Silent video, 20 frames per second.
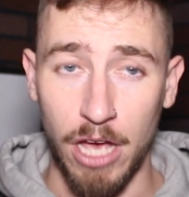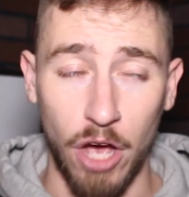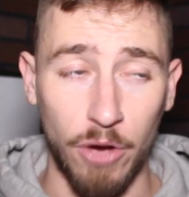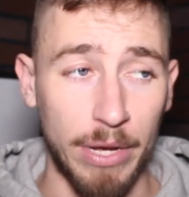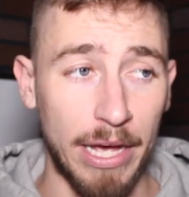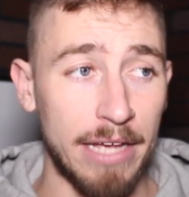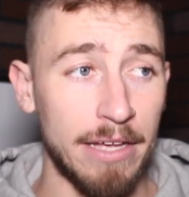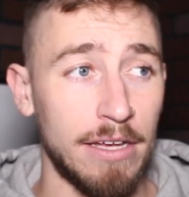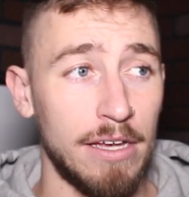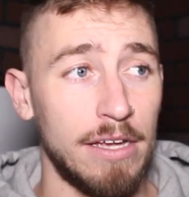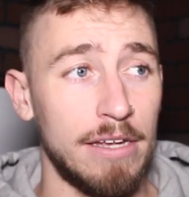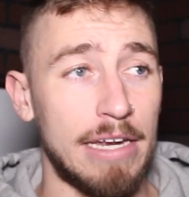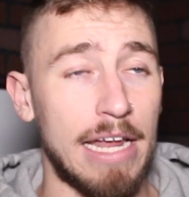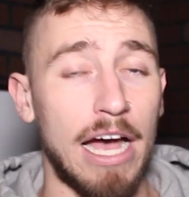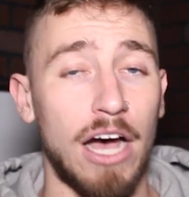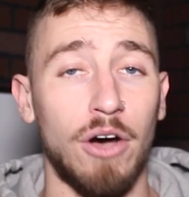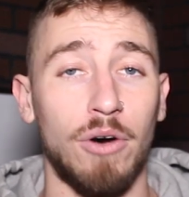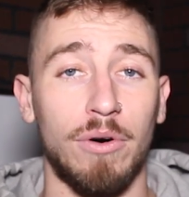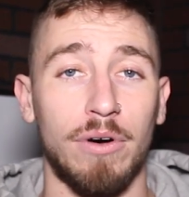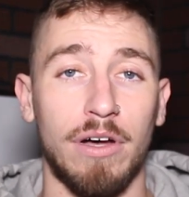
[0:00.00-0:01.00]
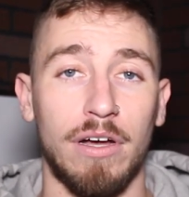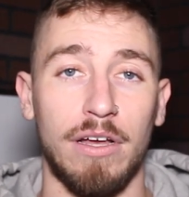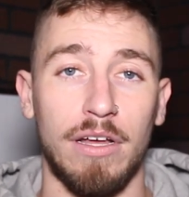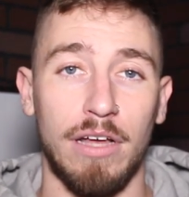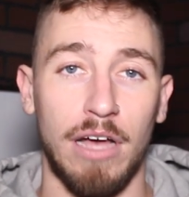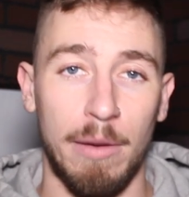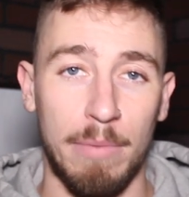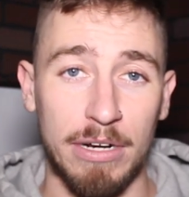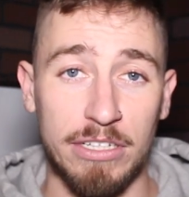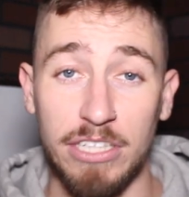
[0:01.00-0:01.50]
Okay, now
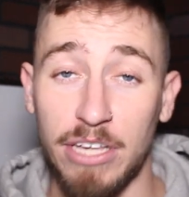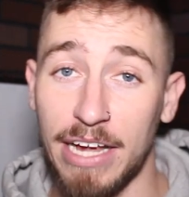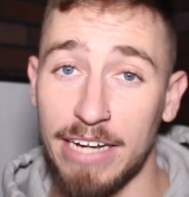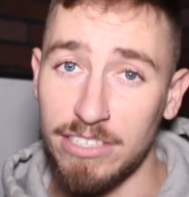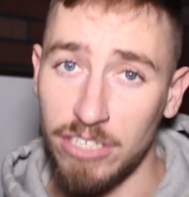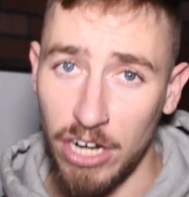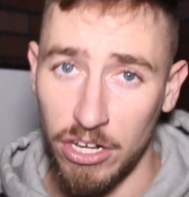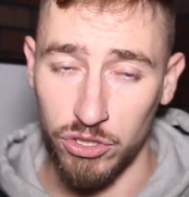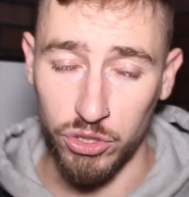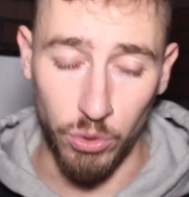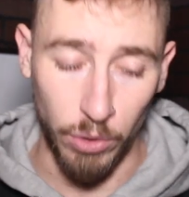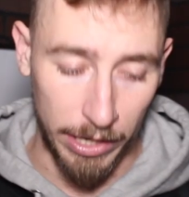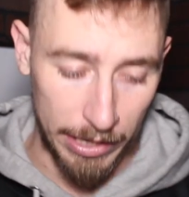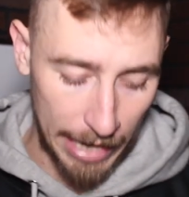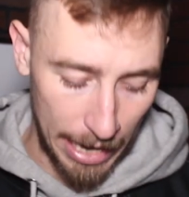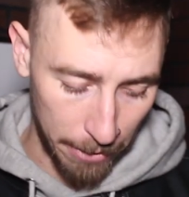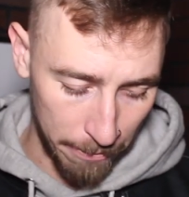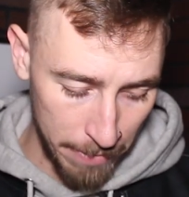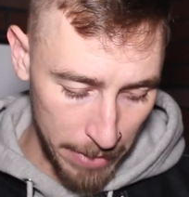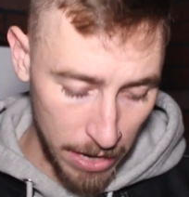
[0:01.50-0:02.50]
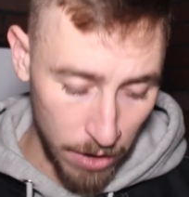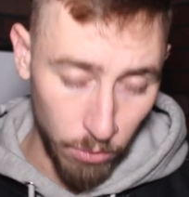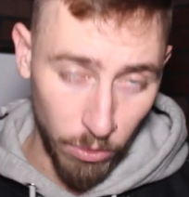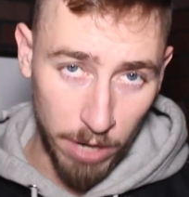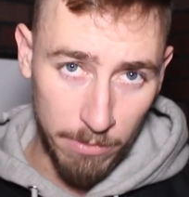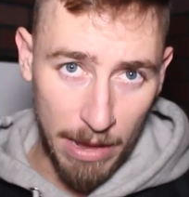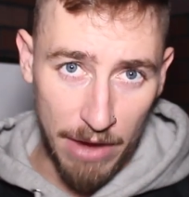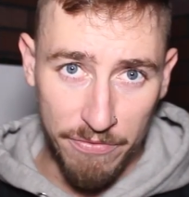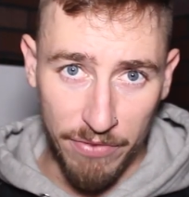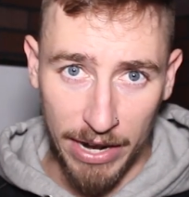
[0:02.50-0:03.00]
I'm going to tell you guys another story. Now,
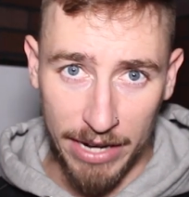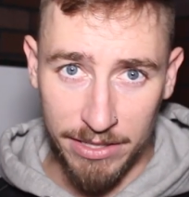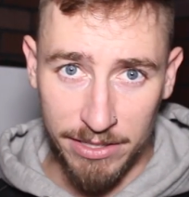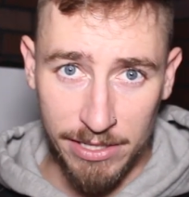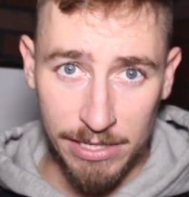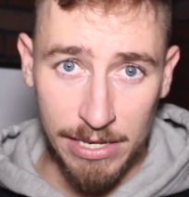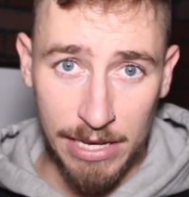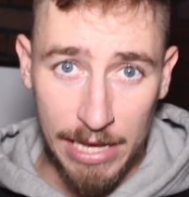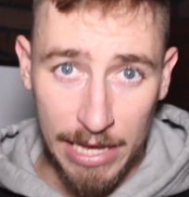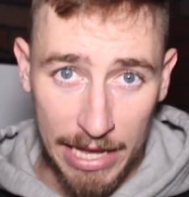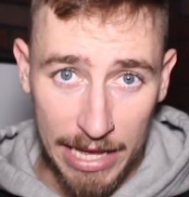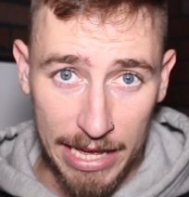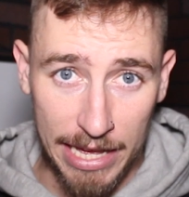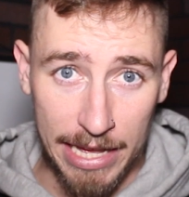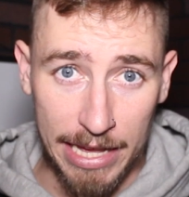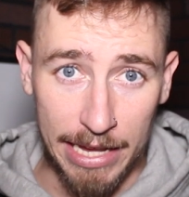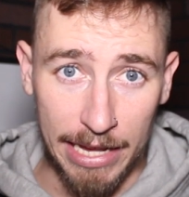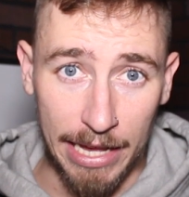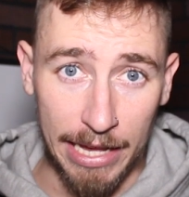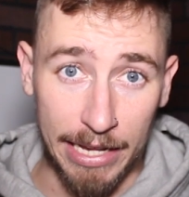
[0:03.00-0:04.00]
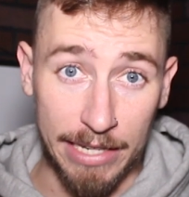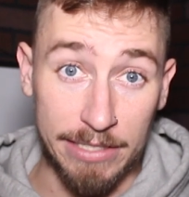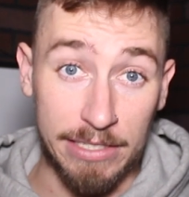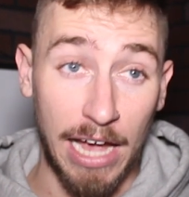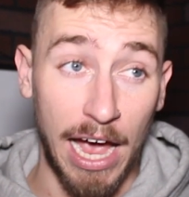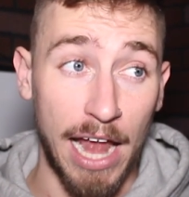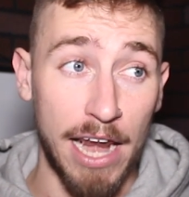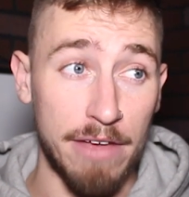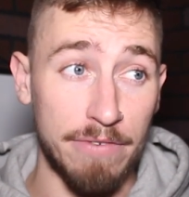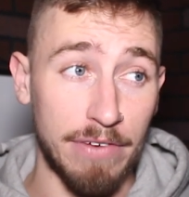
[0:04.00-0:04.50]
one of my friends, he is
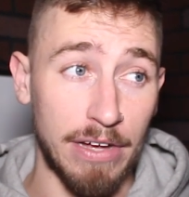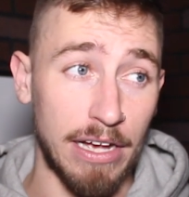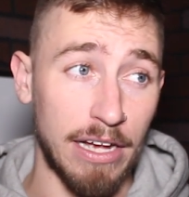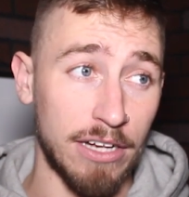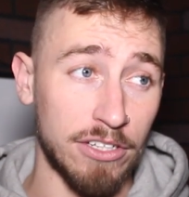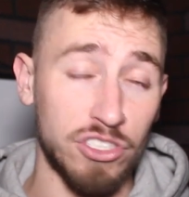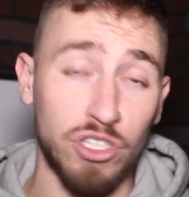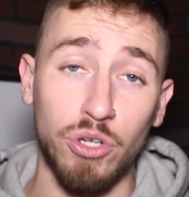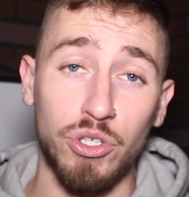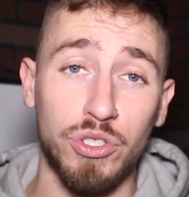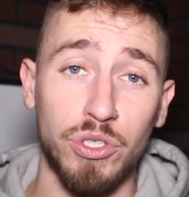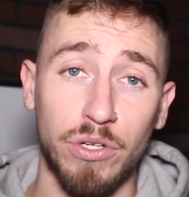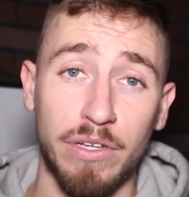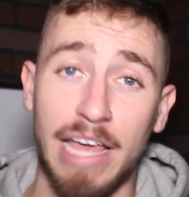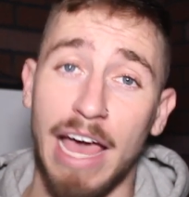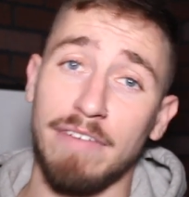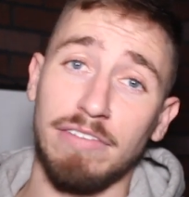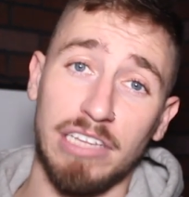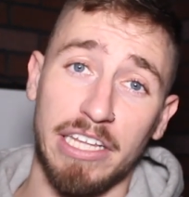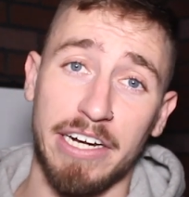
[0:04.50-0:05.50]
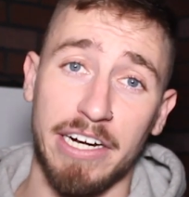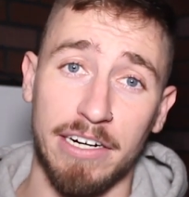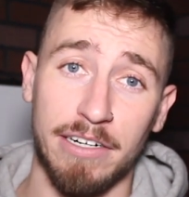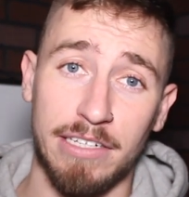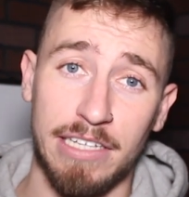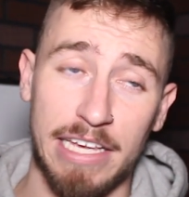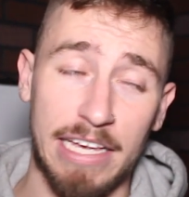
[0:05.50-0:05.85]
kind of a social cavalier.